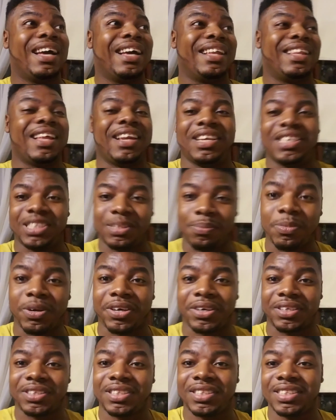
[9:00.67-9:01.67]
and then he
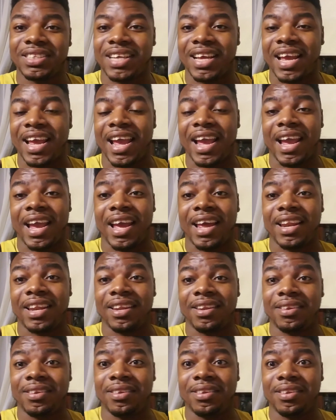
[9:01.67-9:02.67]
smirks. And